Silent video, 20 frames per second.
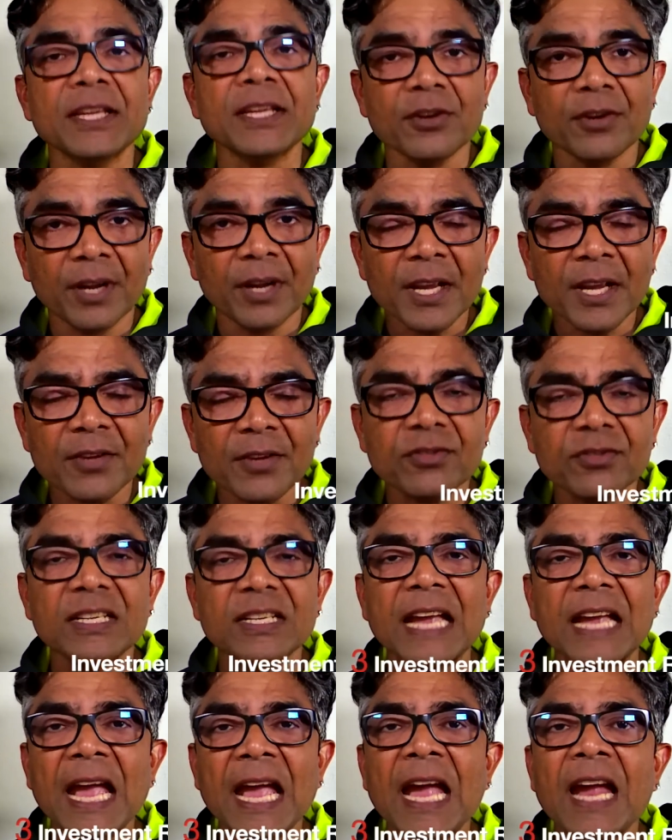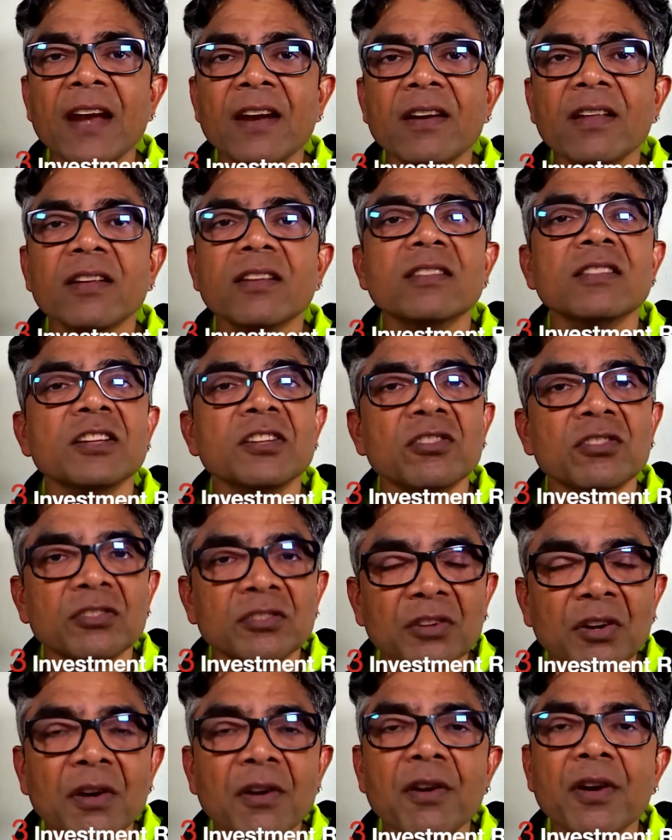next and the
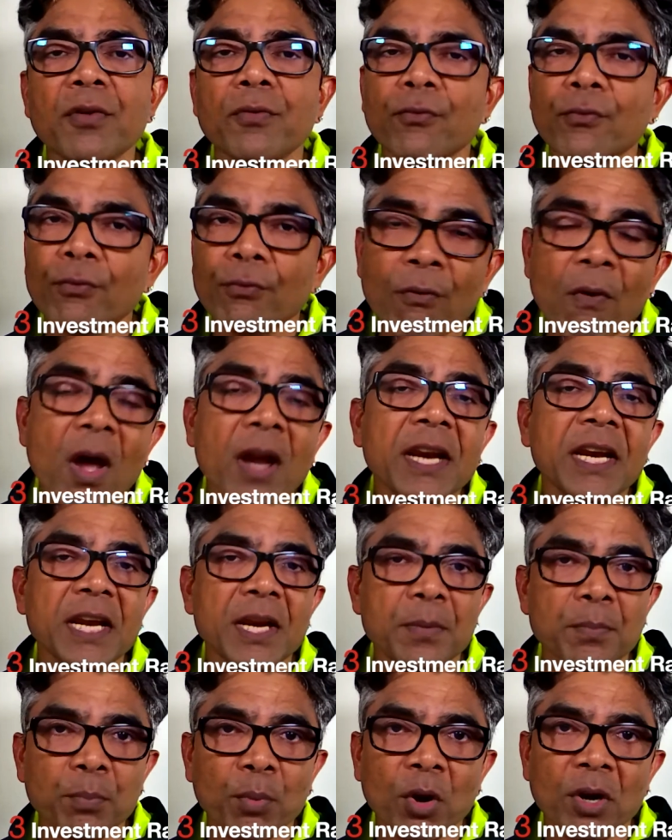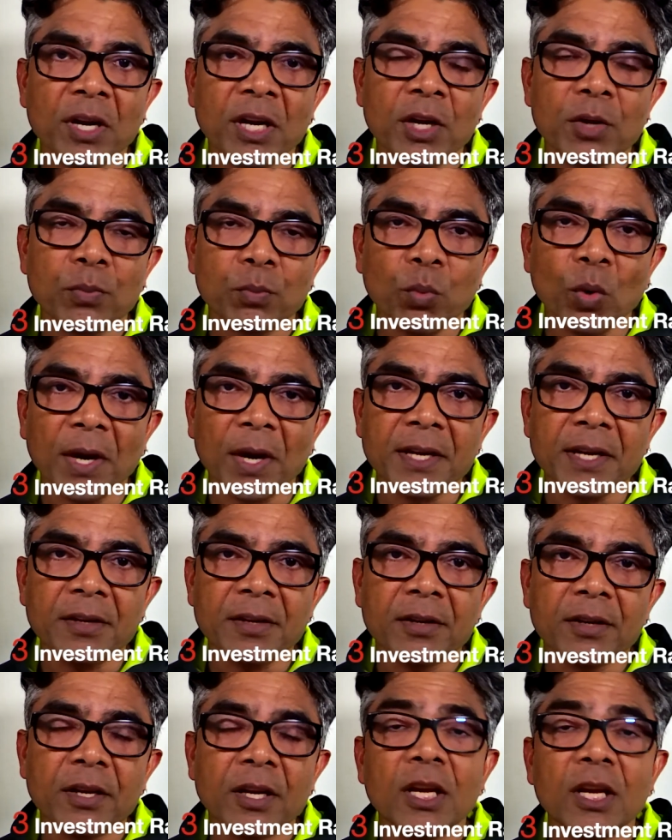third very important point
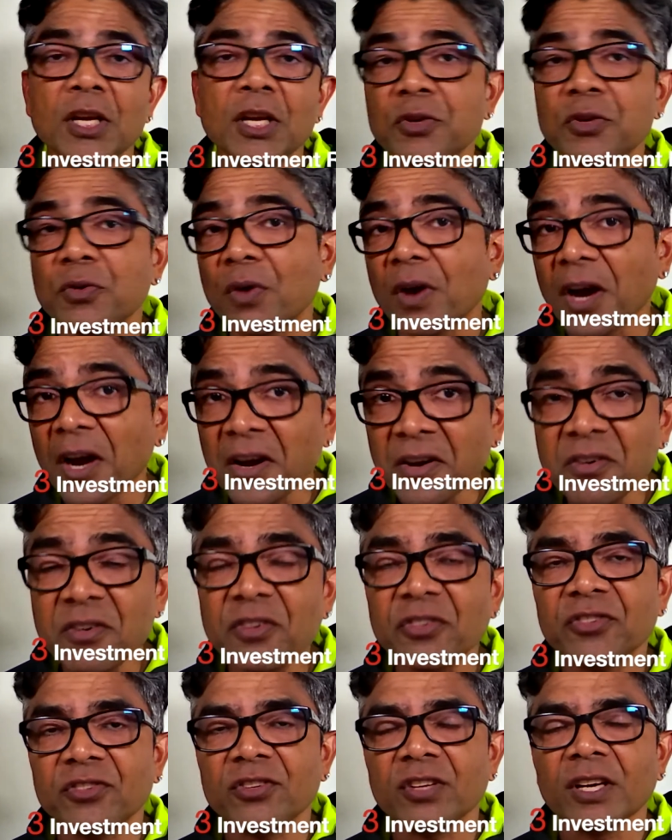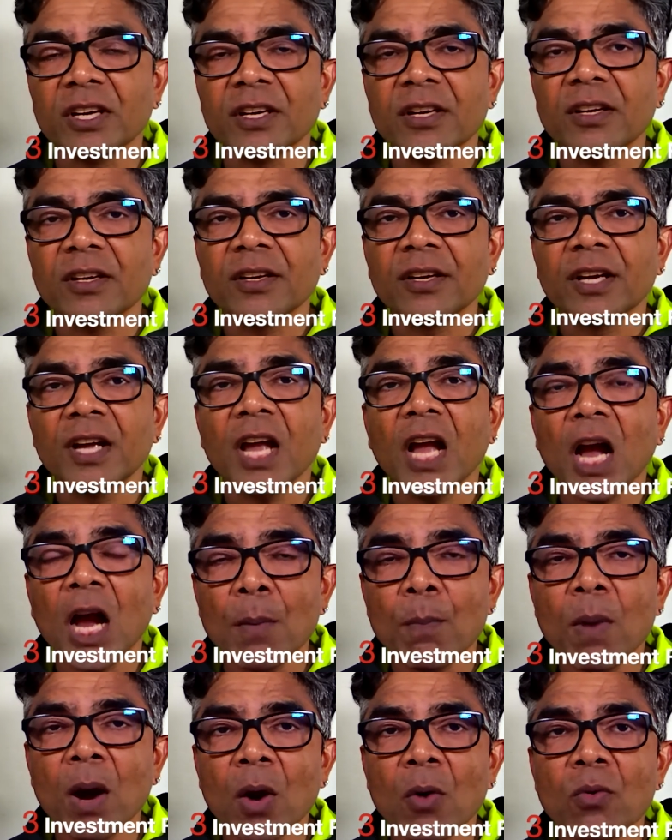to understand
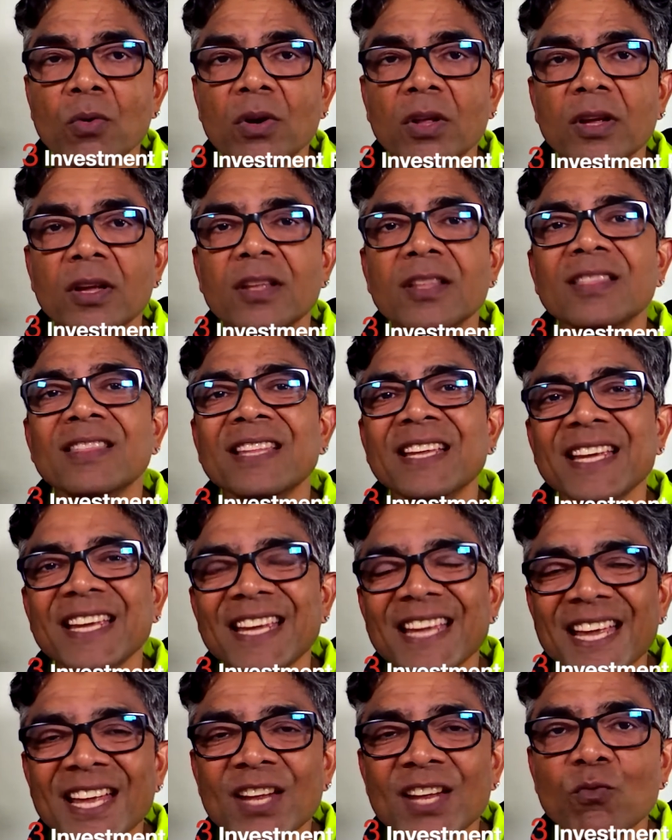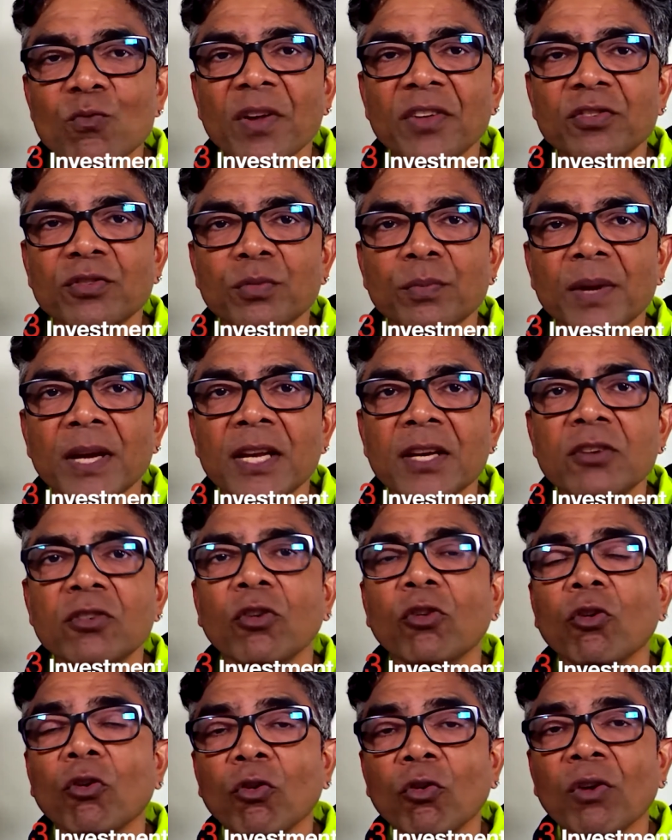about the investment
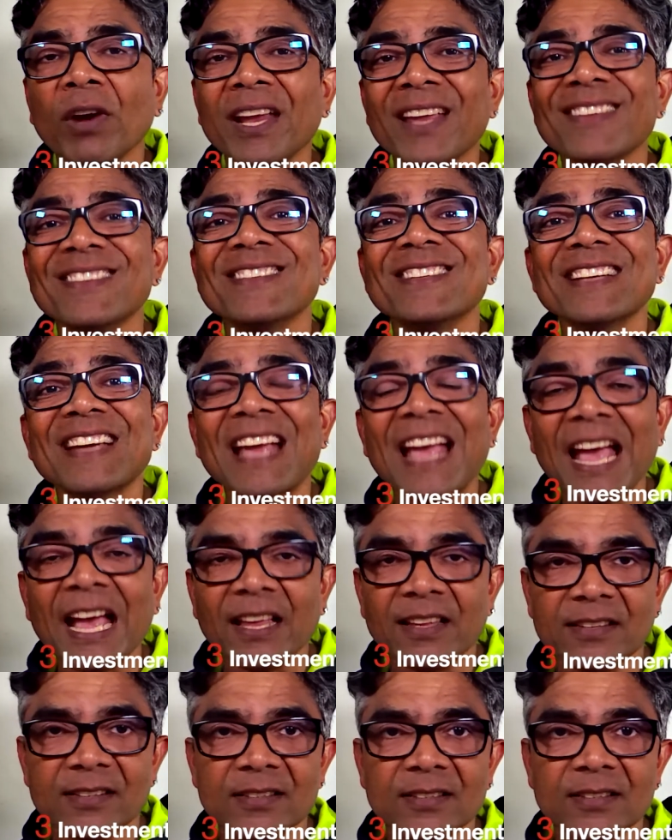raised as.